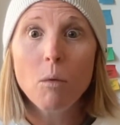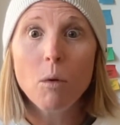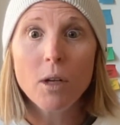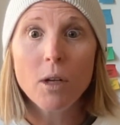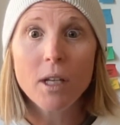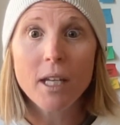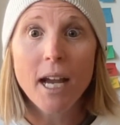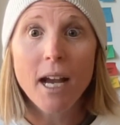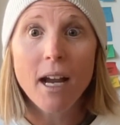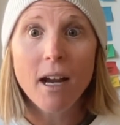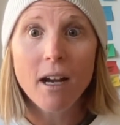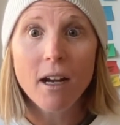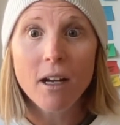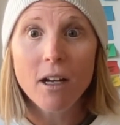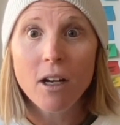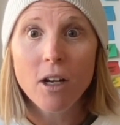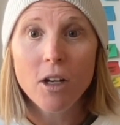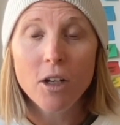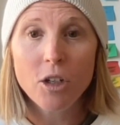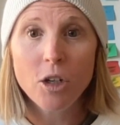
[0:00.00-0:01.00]
Well, yeah,
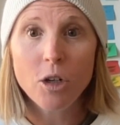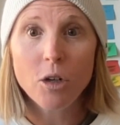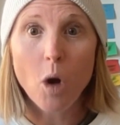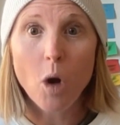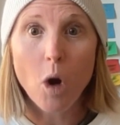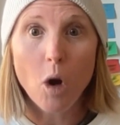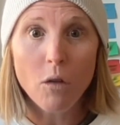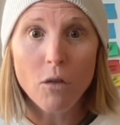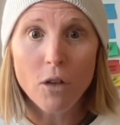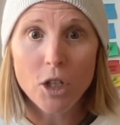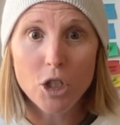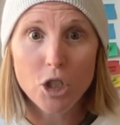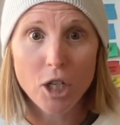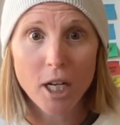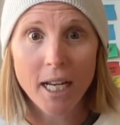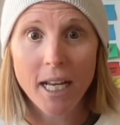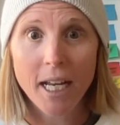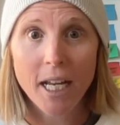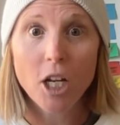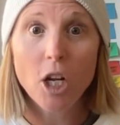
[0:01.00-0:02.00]
you're
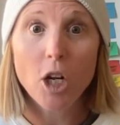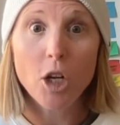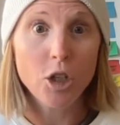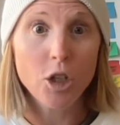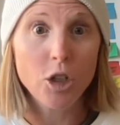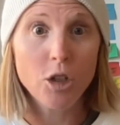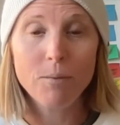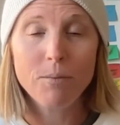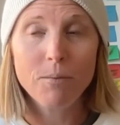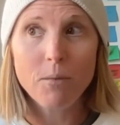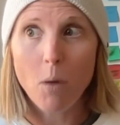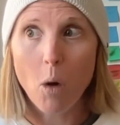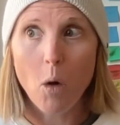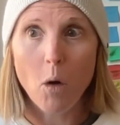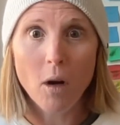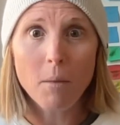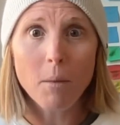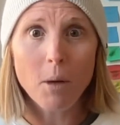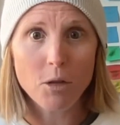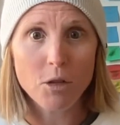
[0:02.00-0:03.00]
overtraining. Your
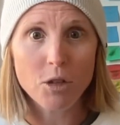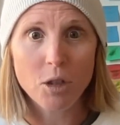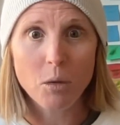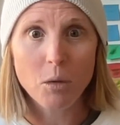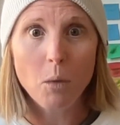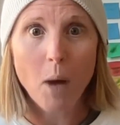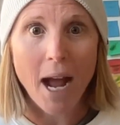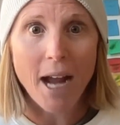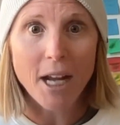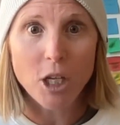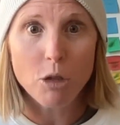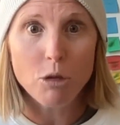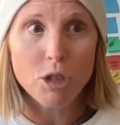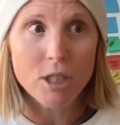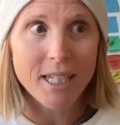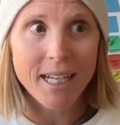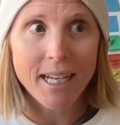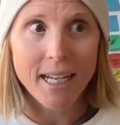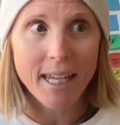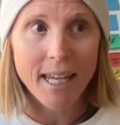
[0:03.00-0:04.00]
hormones are whack. You
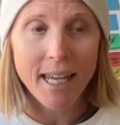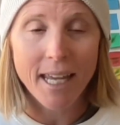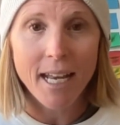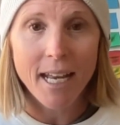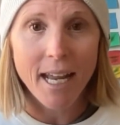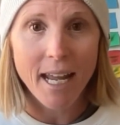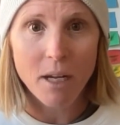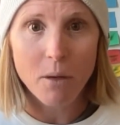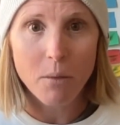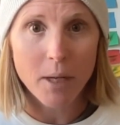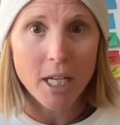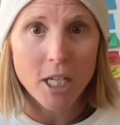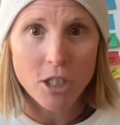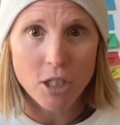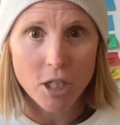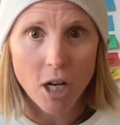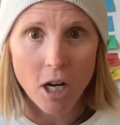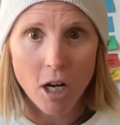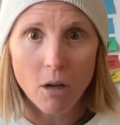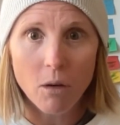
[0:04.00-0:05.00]
just had a kid eight weeks
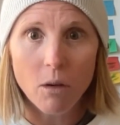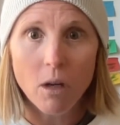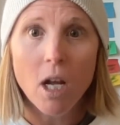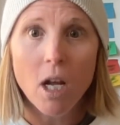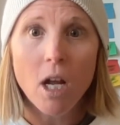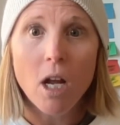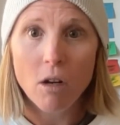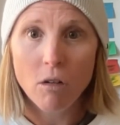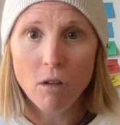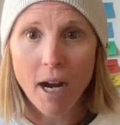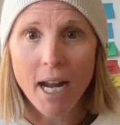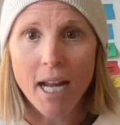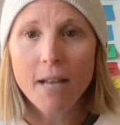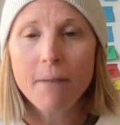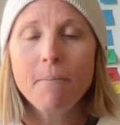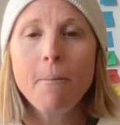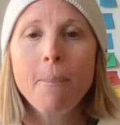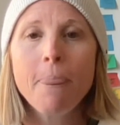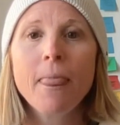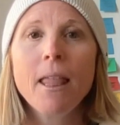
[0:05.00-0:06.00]
ago,
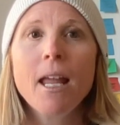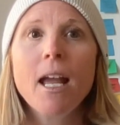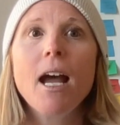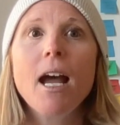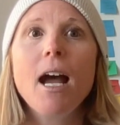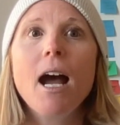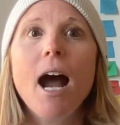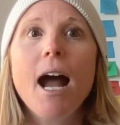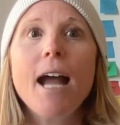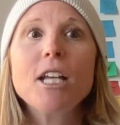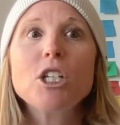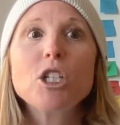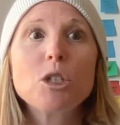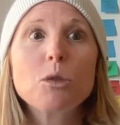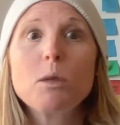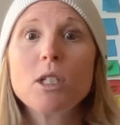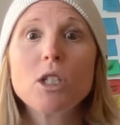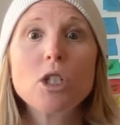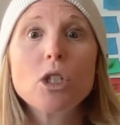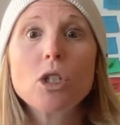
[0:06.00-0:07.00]
right? I just
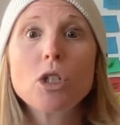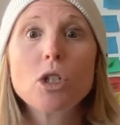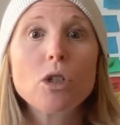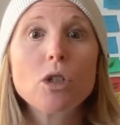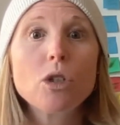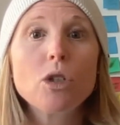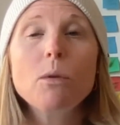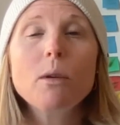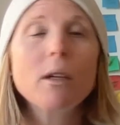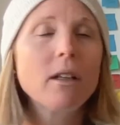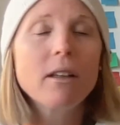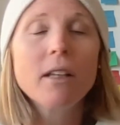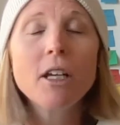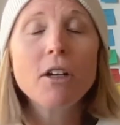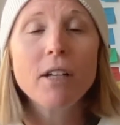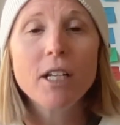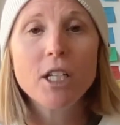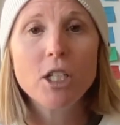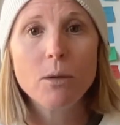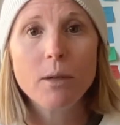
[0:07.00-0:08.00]
was doing
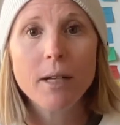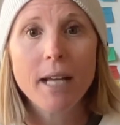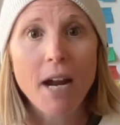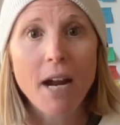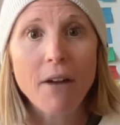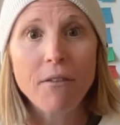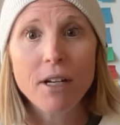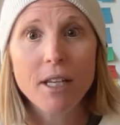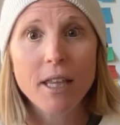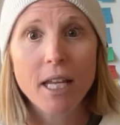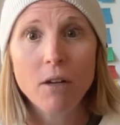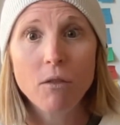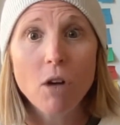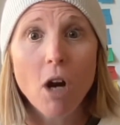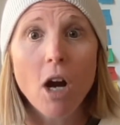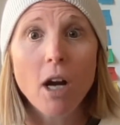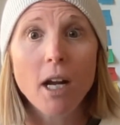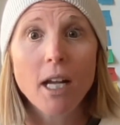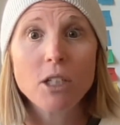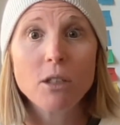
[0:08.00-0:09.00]
literally doing everything
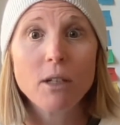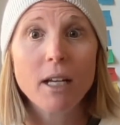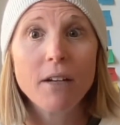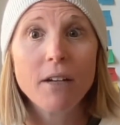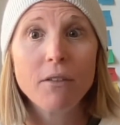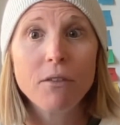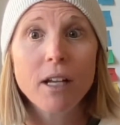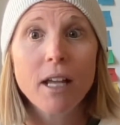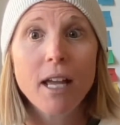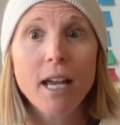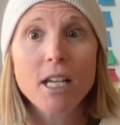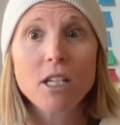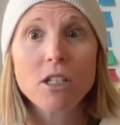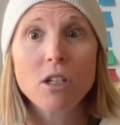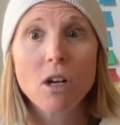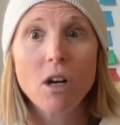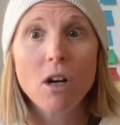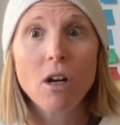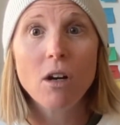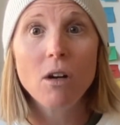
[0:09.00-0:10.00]
wrong until I realized,
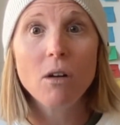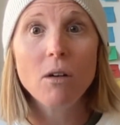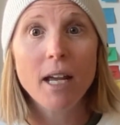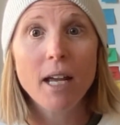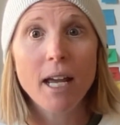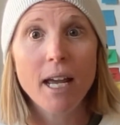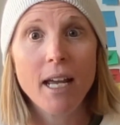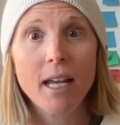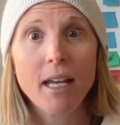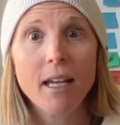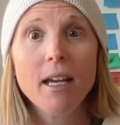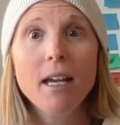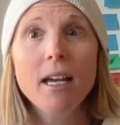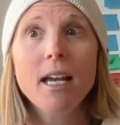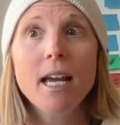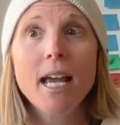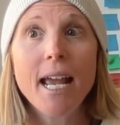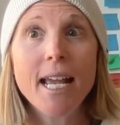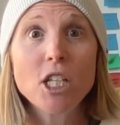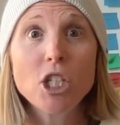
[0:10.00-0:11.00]
okay,
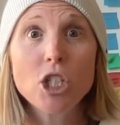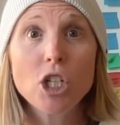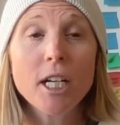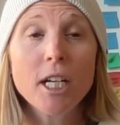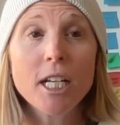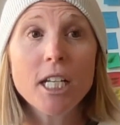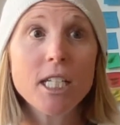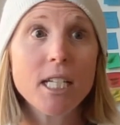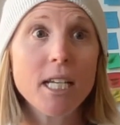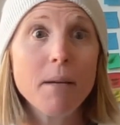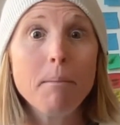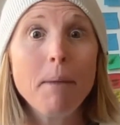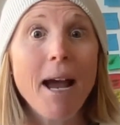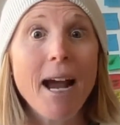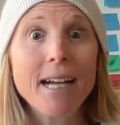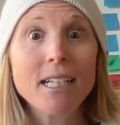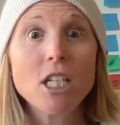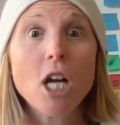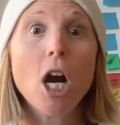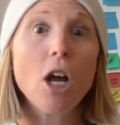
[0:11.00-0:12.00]
it's starting to
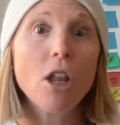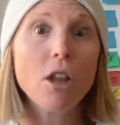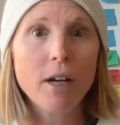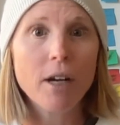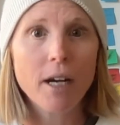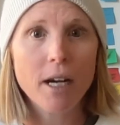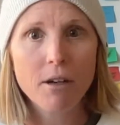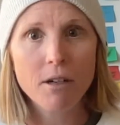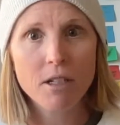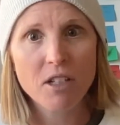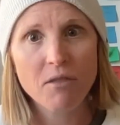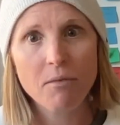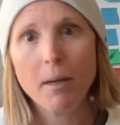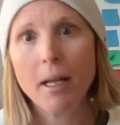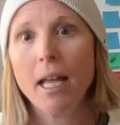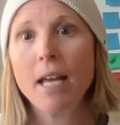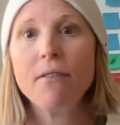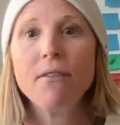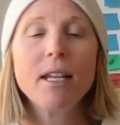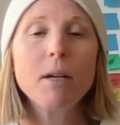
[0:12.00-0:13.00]
impact other areas of my
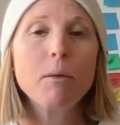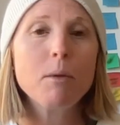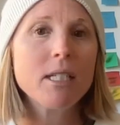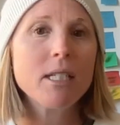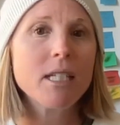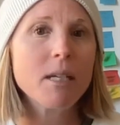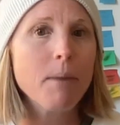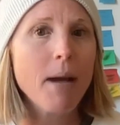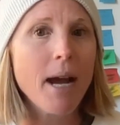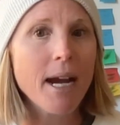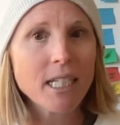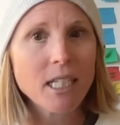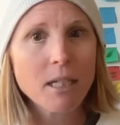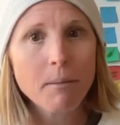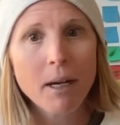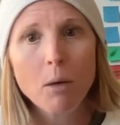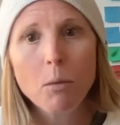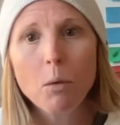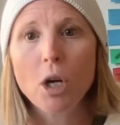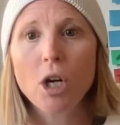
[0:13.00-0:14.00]
life. It was impacting
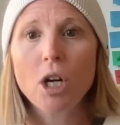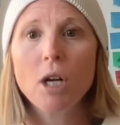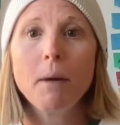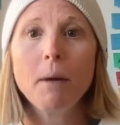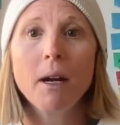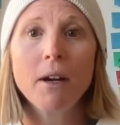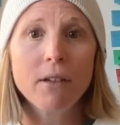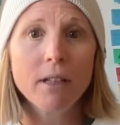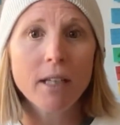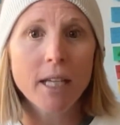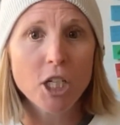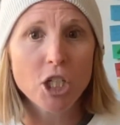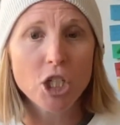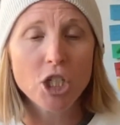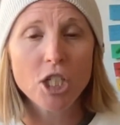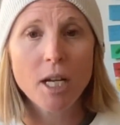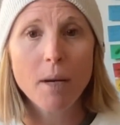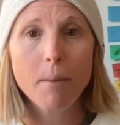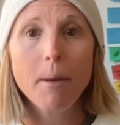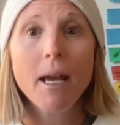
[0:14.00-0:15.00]
my work, my
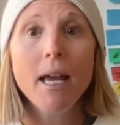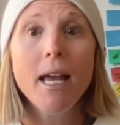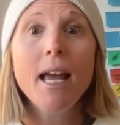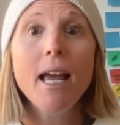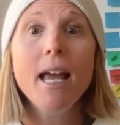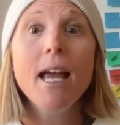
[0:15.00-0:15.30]
relationship,